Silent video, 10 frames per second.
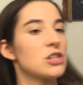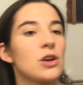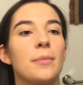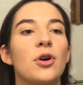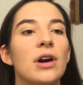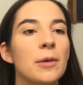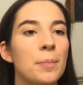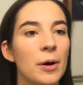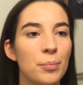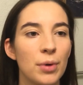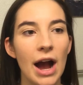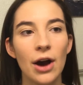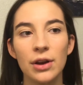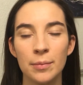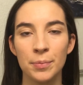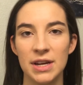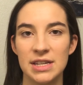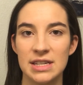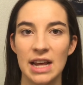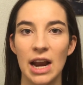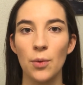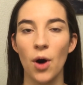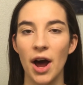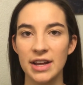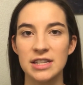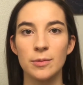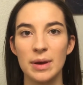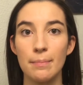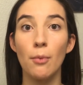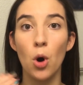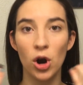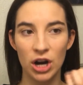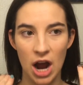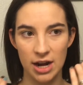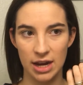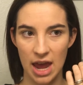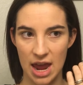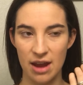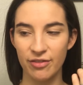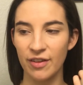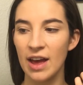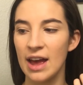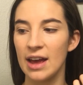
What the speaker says: So I'm going to put brown in places that I want it to be more concave,